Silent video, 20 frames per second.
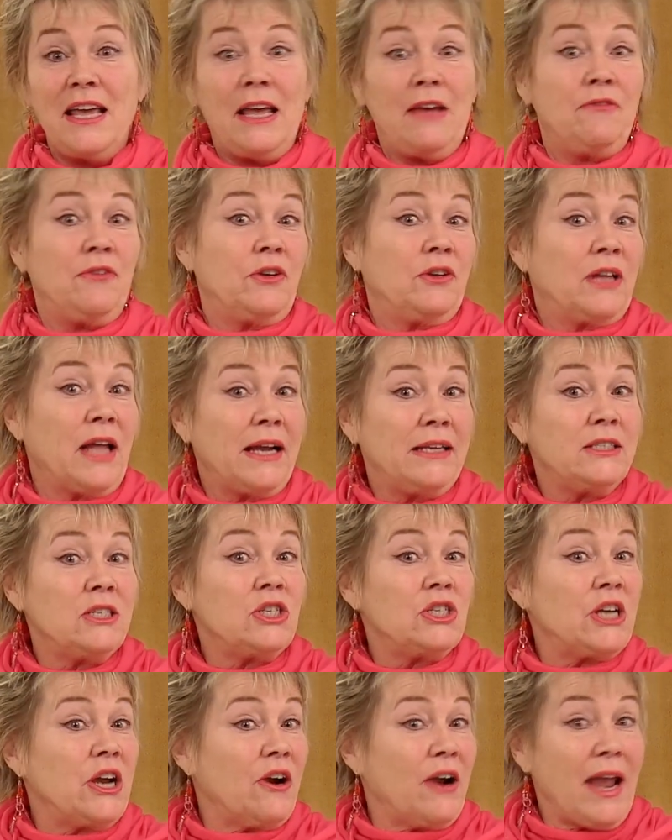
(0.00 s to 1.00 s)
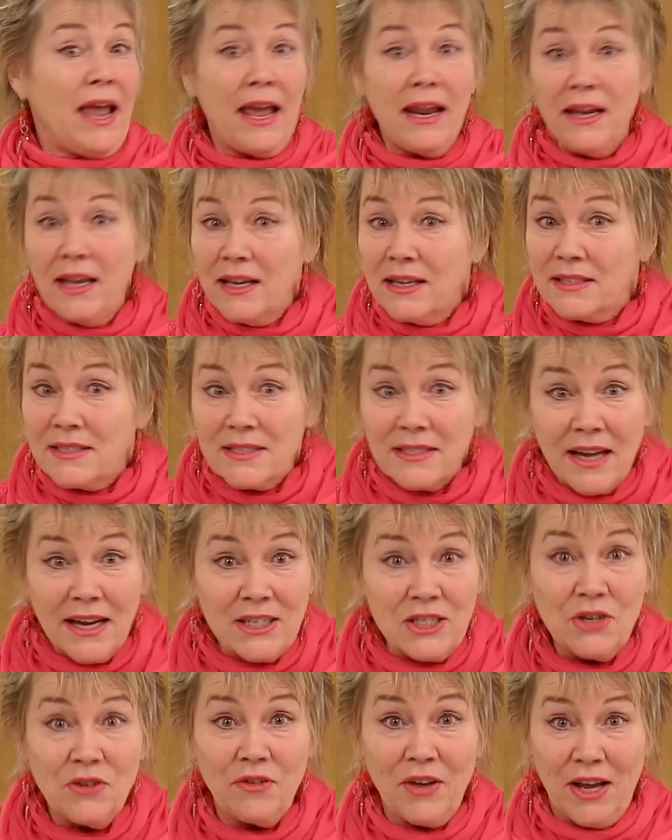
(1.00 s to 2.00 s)
If you'd like to share any
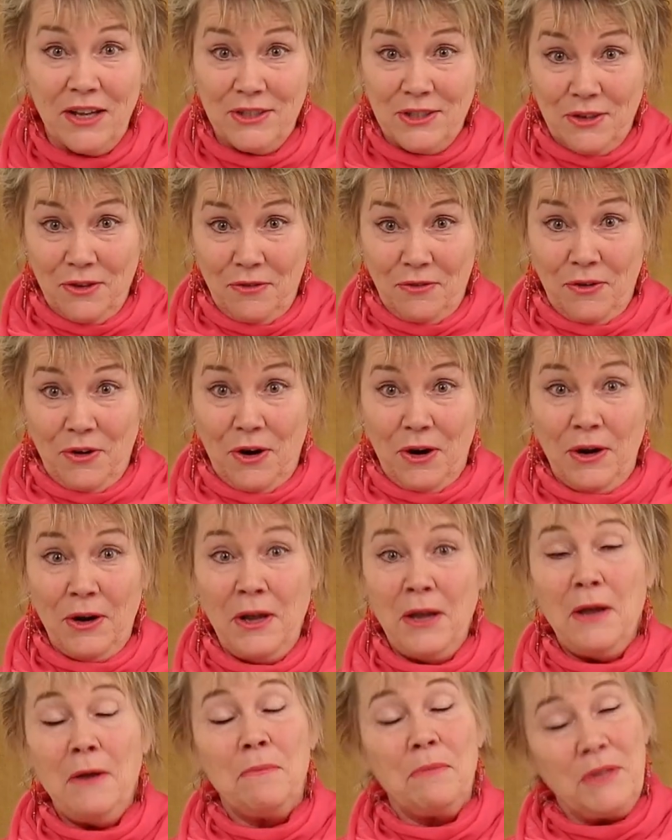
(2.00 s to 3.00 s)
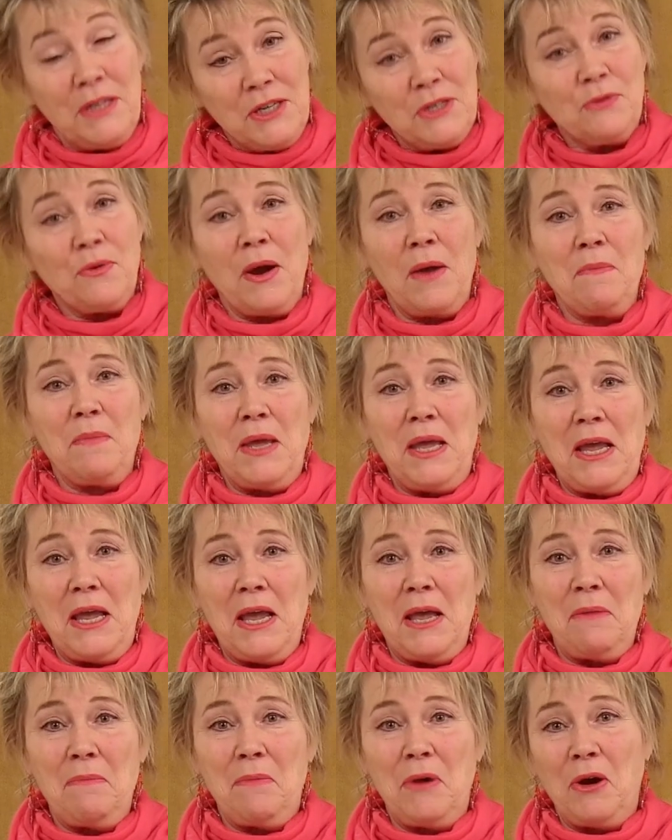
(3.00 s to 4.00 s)
insights you've had so far, please write me
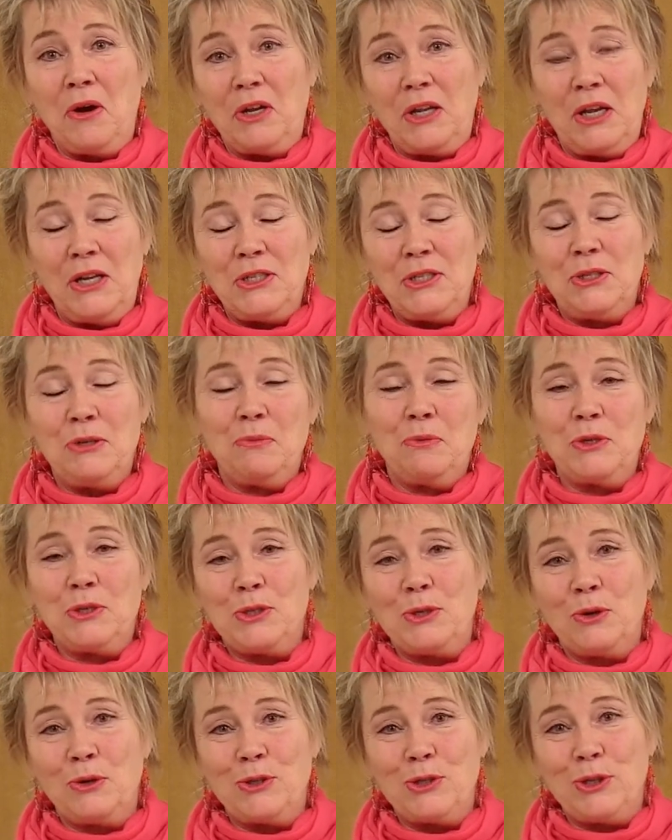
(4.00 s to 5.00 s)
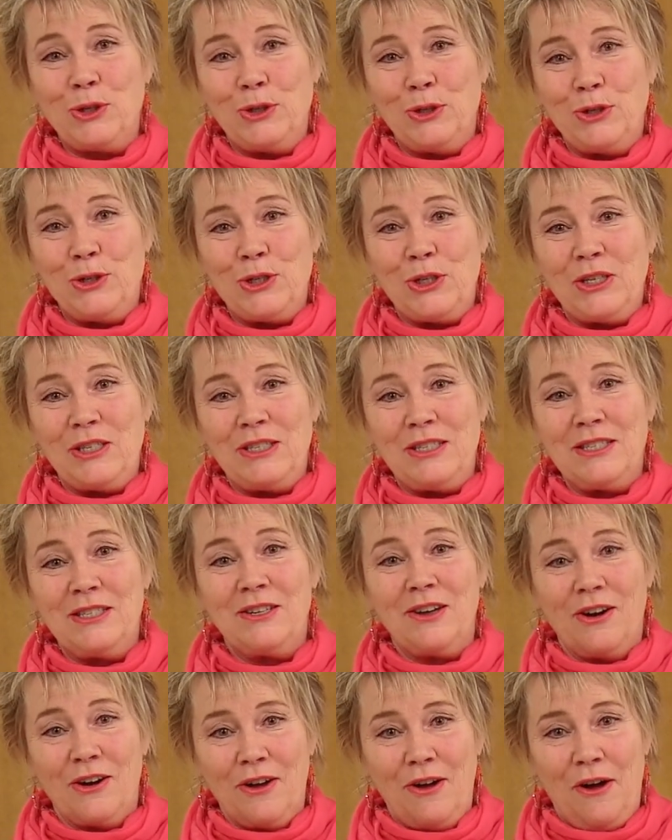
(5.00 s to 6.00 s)
at
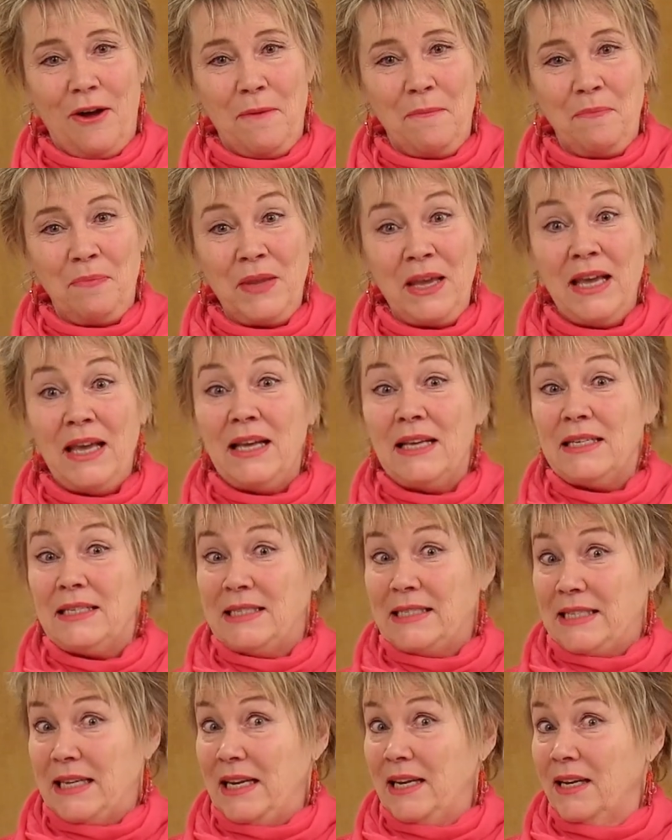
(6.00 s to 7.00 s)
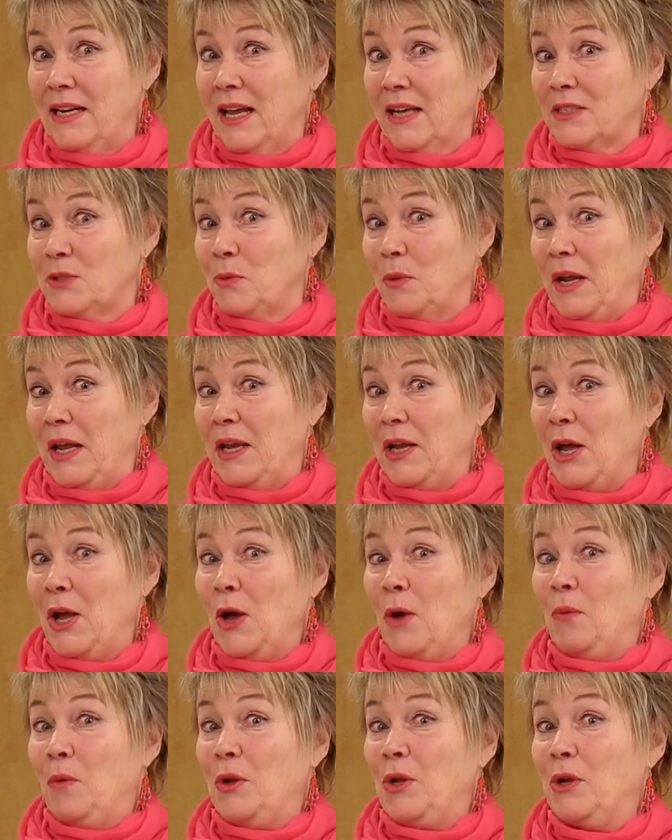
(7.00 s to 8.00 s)
merrily@supersoulsolutions.com. See you next week
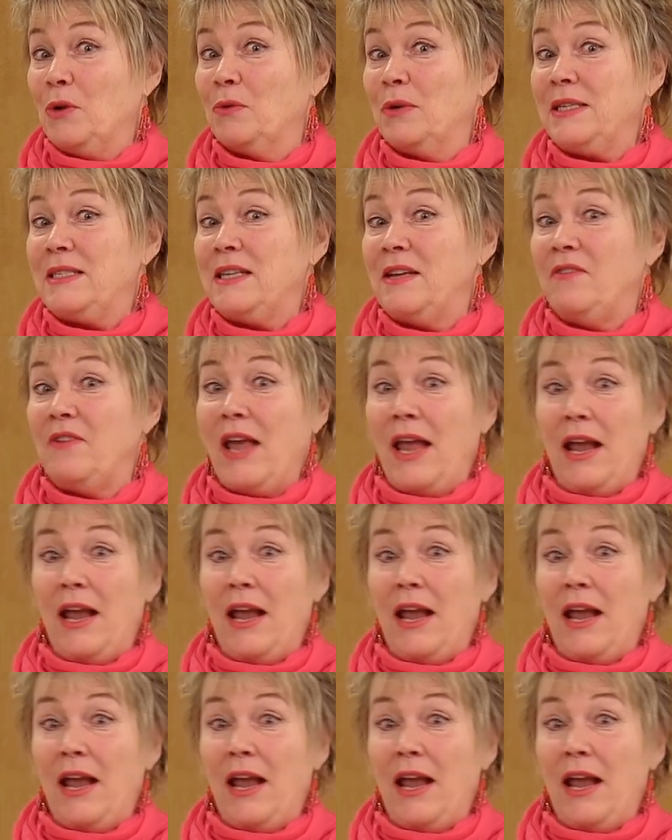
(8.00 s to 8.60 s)
when you'll receive